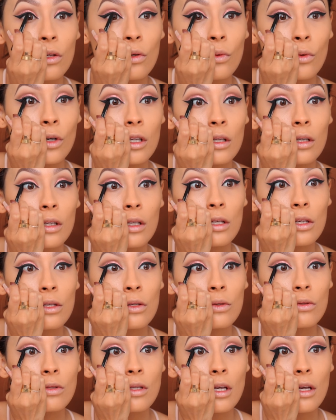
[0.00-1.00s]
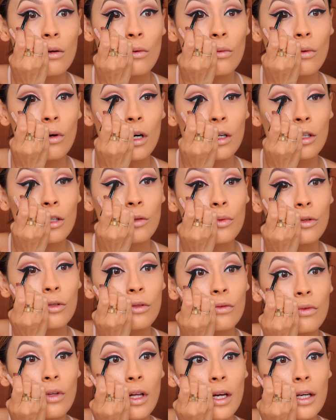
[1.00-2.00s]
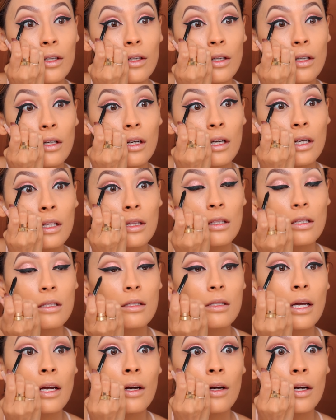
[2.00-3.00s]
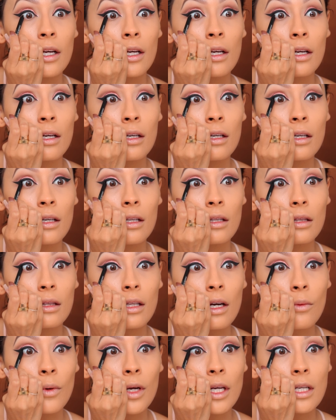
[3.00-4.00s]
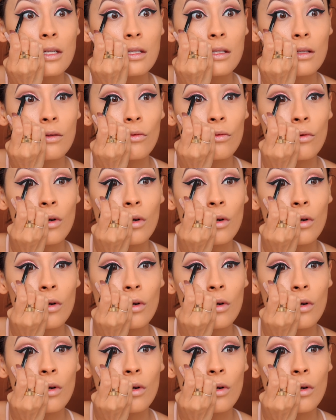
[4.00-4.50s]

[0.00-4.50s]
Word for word: You wanna use a waterproof liner in this area, that way it doesn't